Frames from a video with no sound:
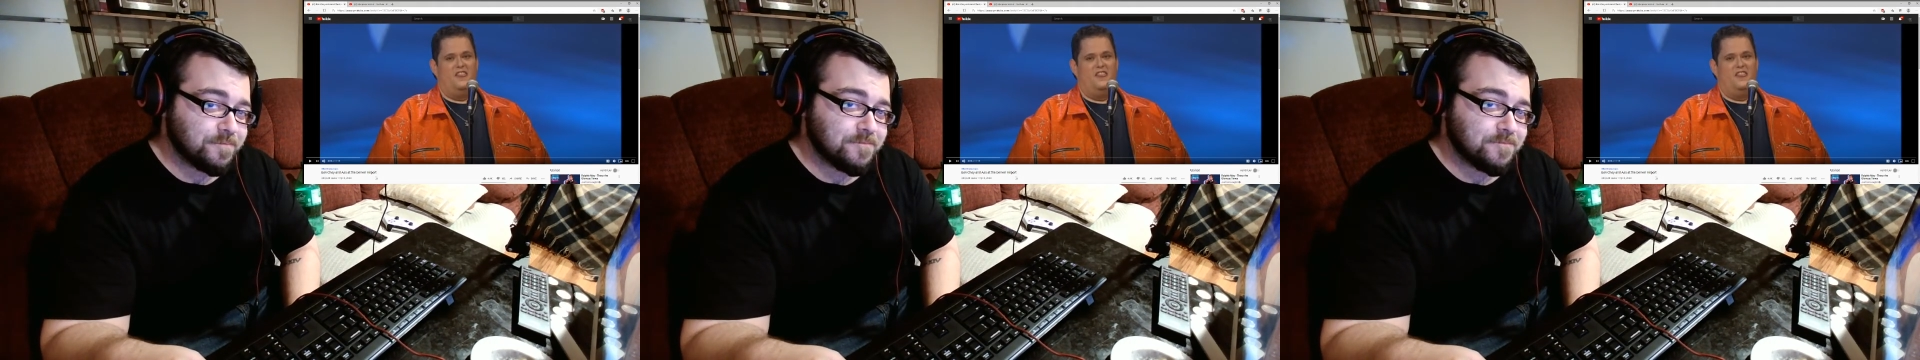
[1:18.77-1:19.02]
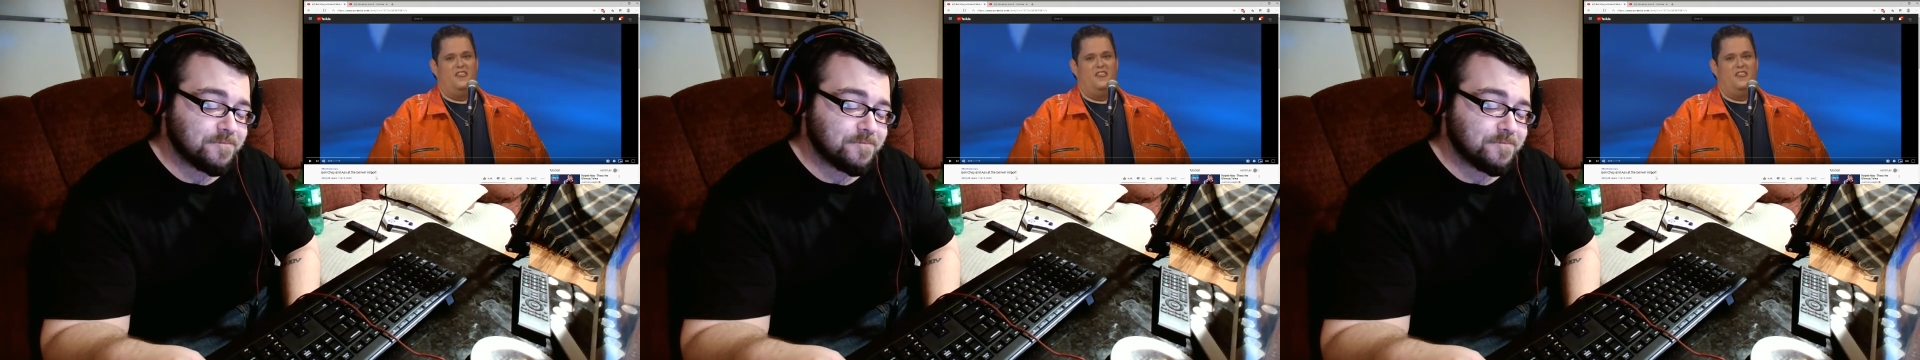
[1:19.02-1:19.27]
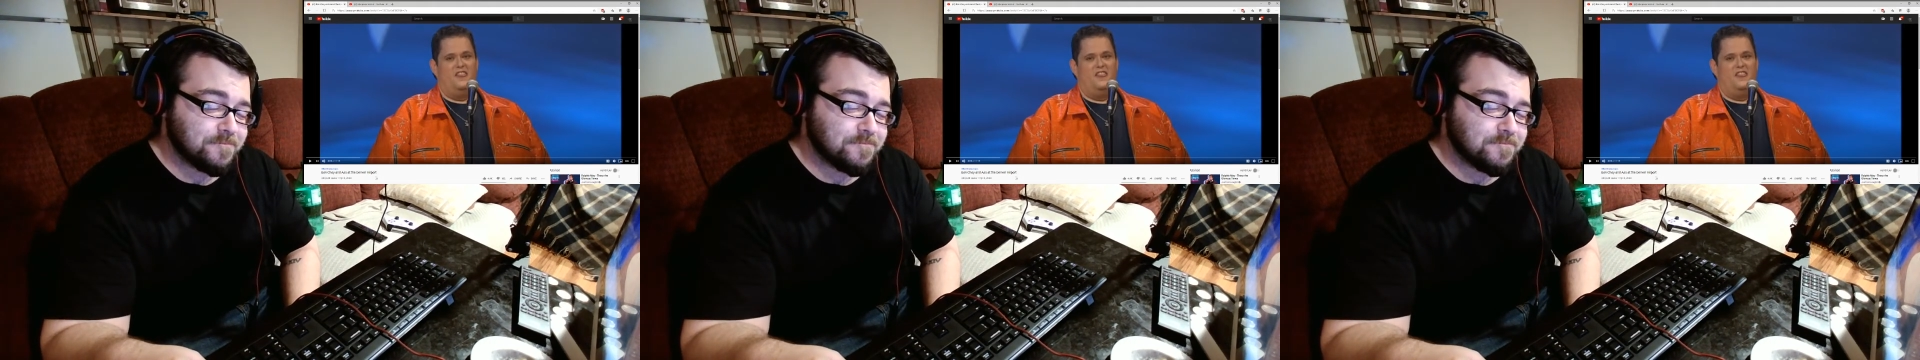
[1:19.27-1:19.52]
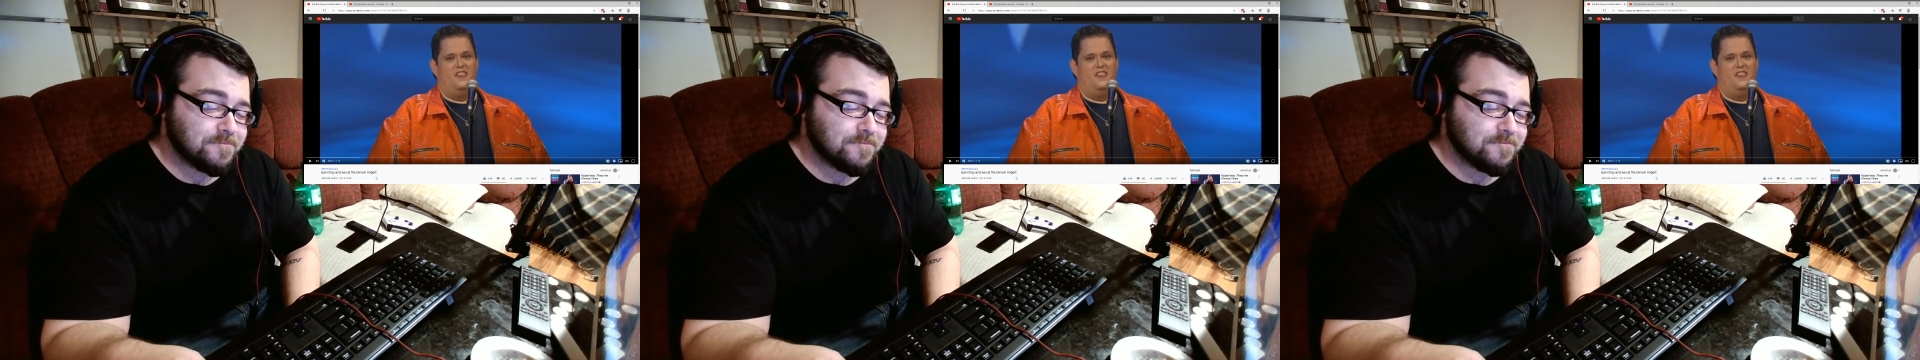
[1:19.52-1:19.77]

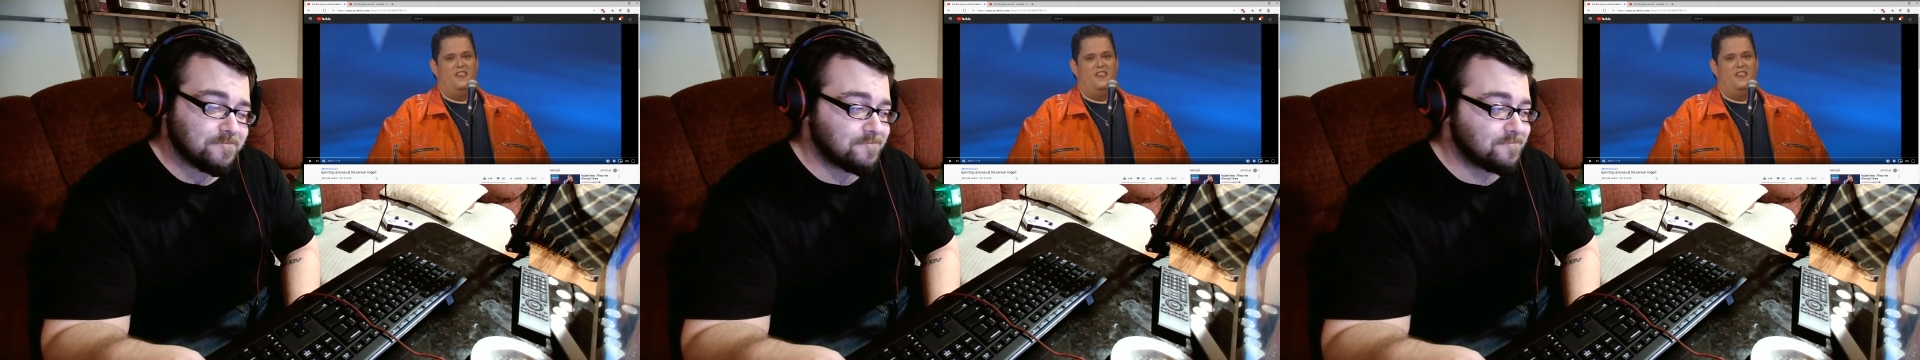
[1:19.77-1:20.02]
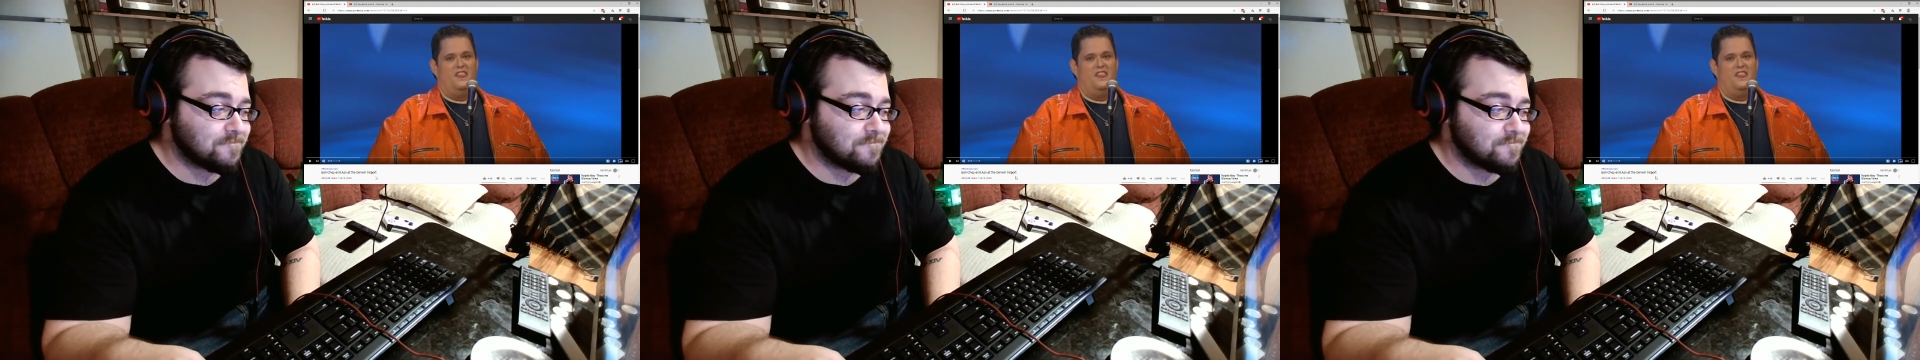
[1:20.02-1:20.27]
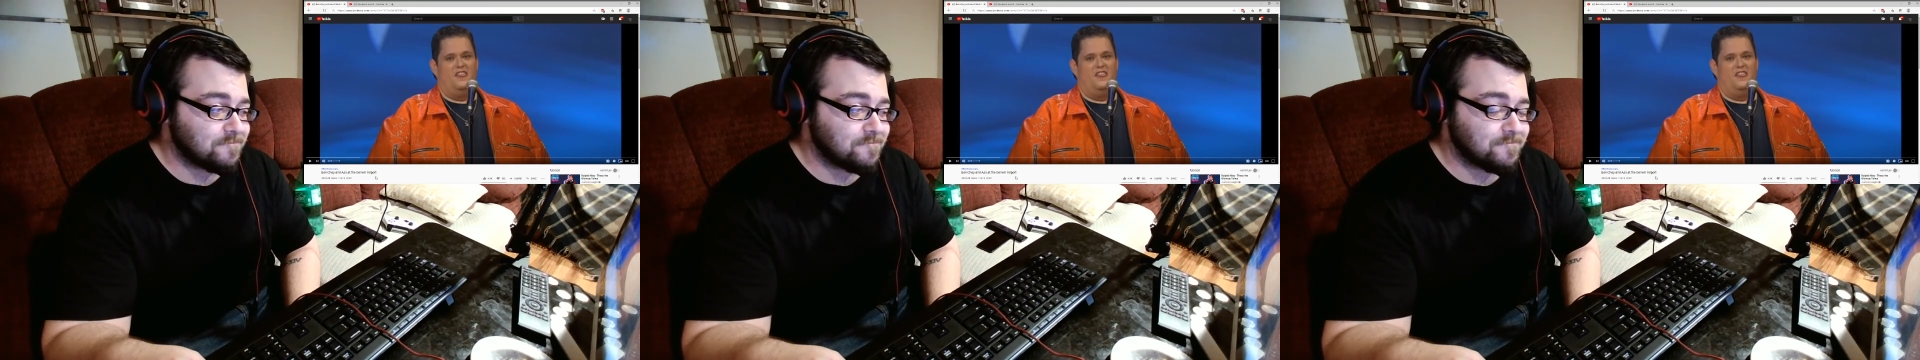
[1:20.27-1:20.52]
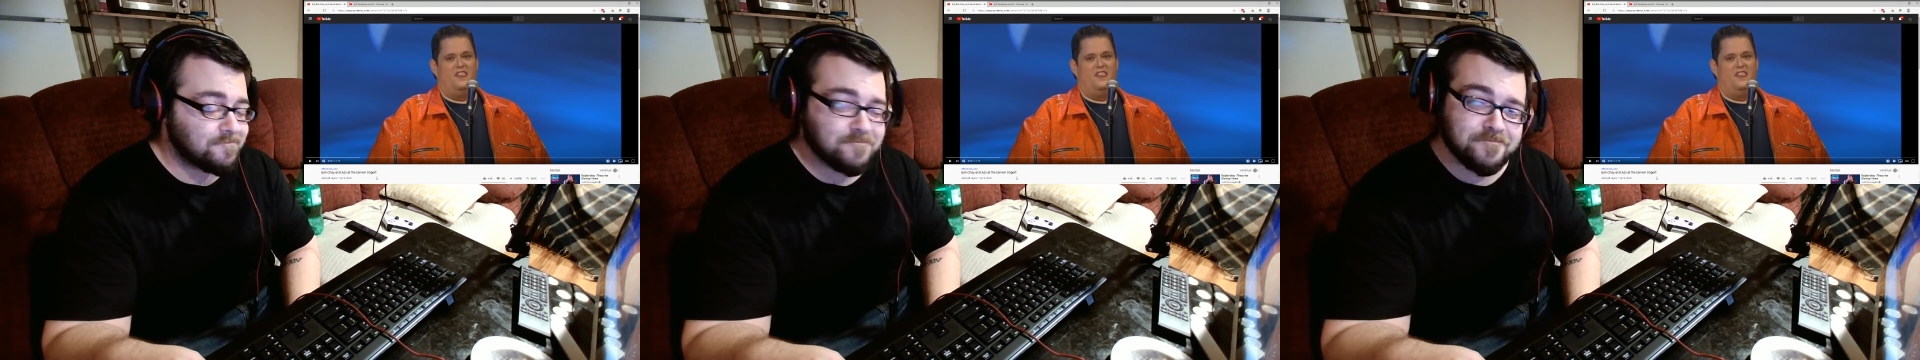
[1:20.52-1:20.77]

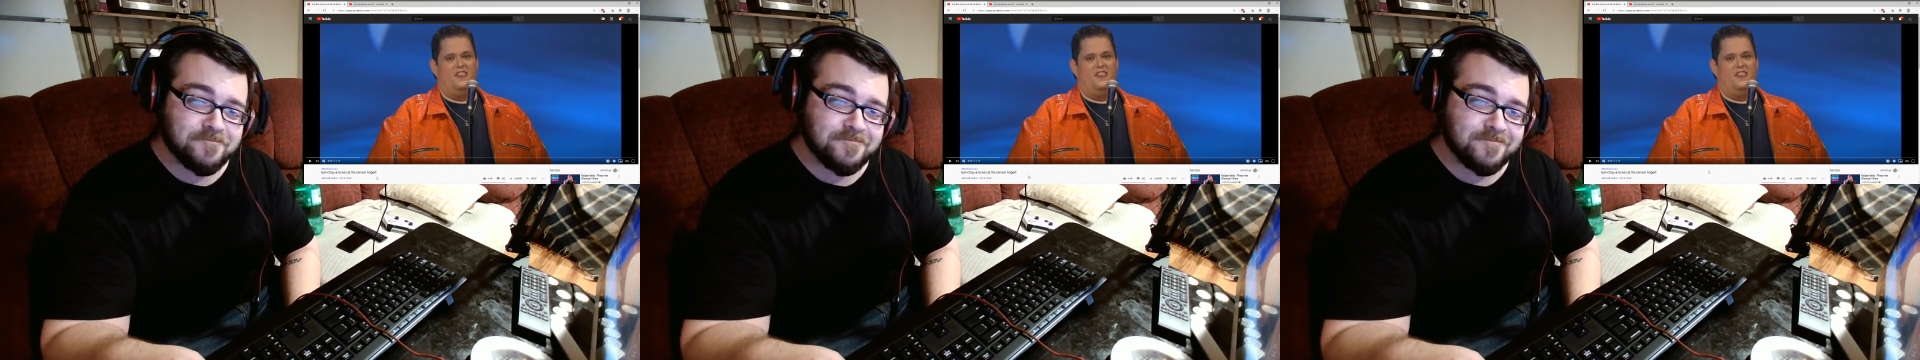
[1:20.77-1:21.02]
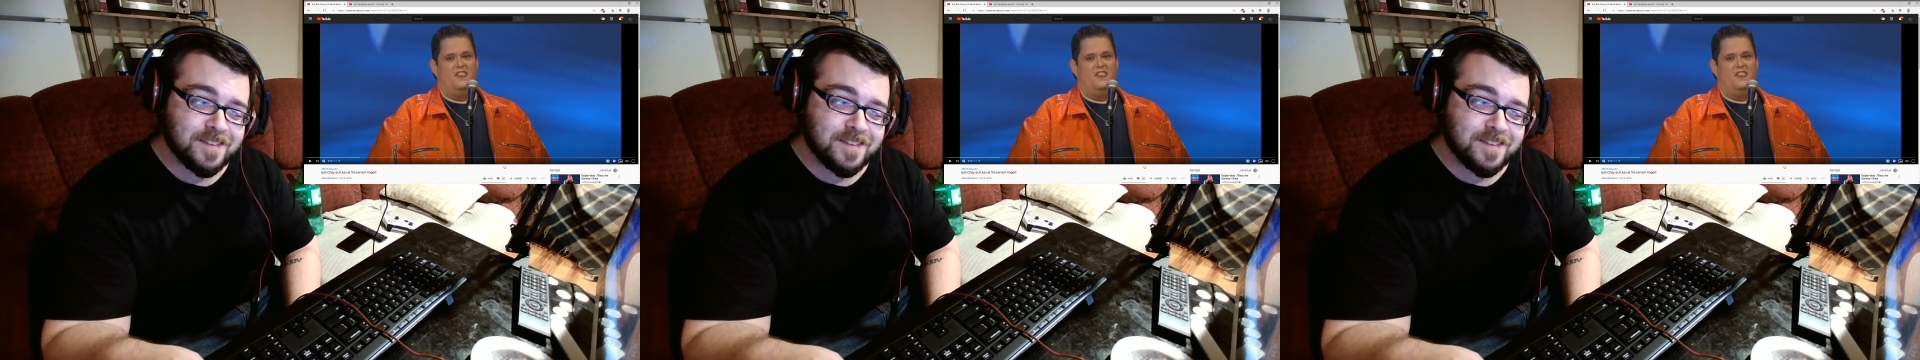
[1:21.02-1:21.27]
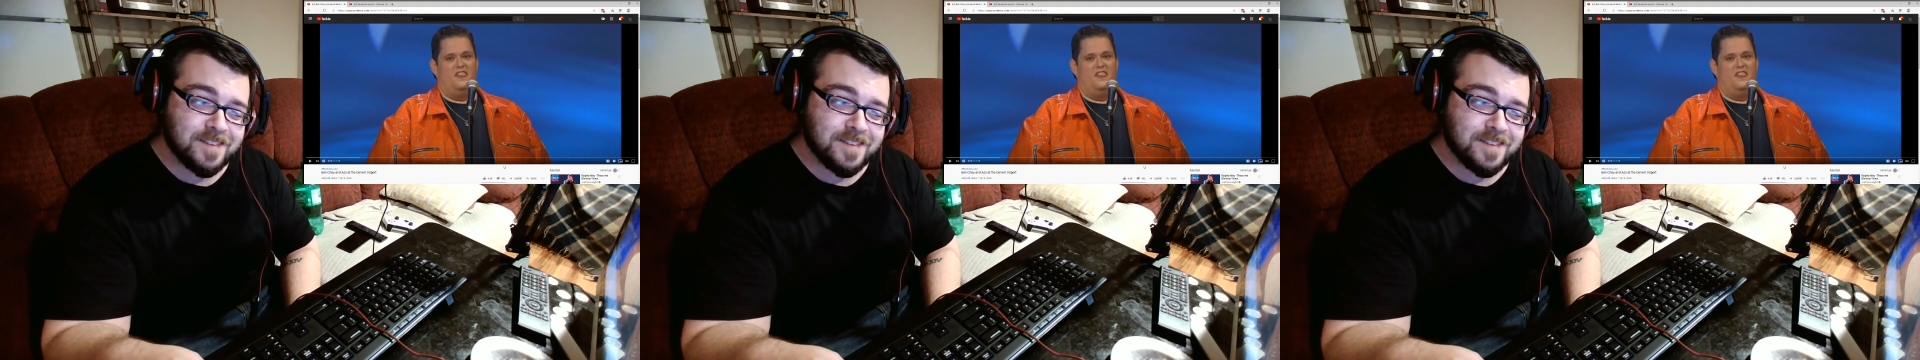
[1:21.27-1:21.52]
Nobody speaks.